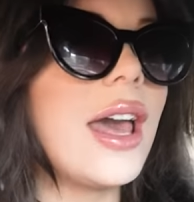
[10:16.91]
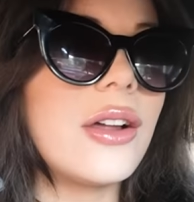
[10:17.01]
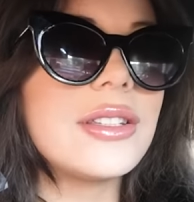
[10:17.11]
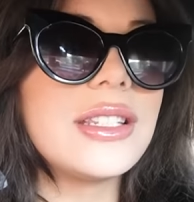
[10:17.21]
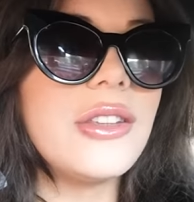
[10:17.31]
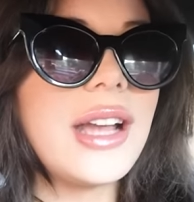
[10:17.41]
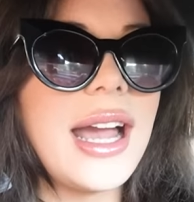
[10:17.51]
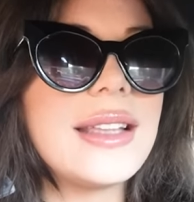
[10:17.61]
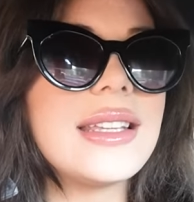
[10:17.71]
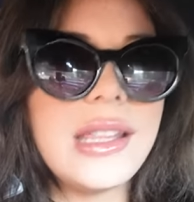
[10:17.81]
and I'll see you
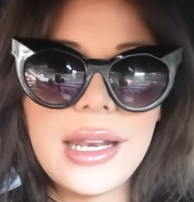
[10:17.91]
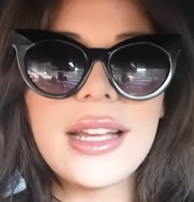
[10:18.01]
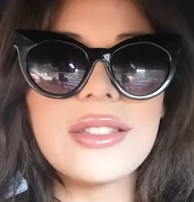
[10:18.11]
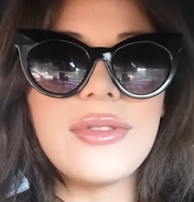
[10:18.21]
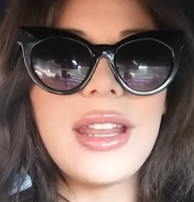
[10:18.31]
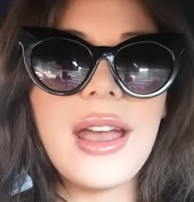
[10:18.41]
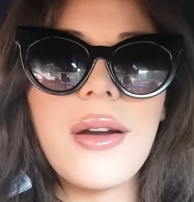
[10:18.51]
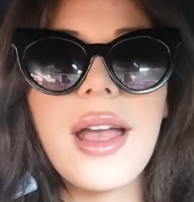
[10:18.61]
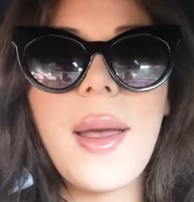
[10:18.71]
guys in the next video.